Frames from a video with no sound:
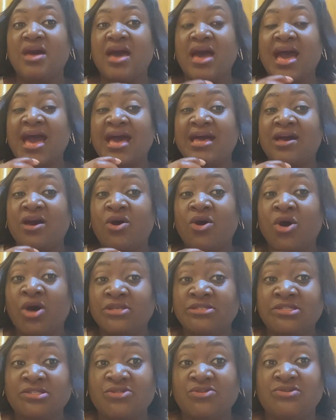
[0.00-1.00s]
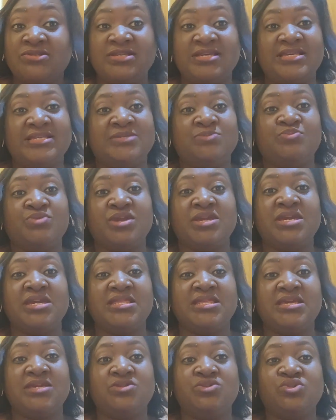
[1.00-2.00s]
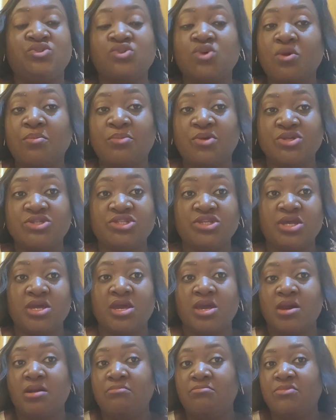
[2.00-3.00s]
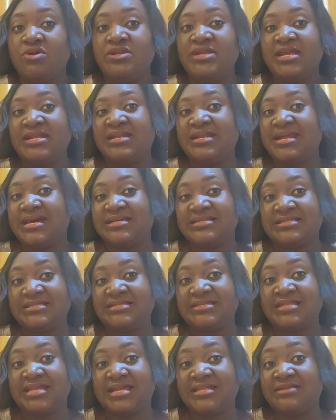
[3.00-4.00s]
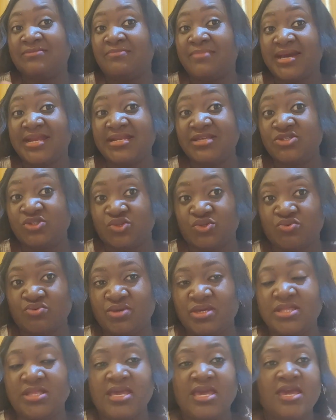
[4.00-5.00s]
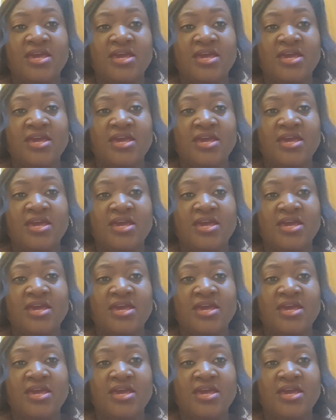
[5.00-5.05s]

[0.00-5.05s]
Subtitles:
her hustle is bringing in so much more than that the man is doing.